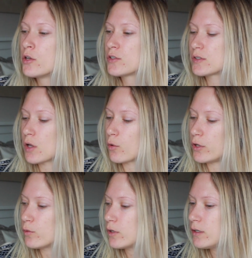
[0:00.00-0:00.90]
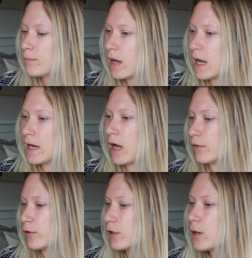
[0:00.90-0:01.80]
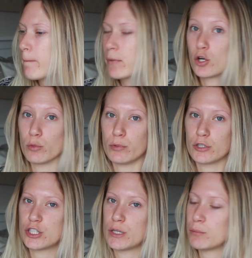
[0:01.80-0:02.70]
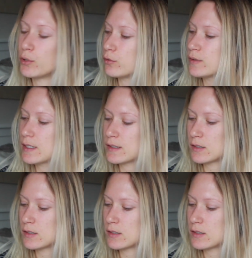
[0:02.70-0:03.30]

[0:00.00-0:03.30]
So you can buy other purple shampoos.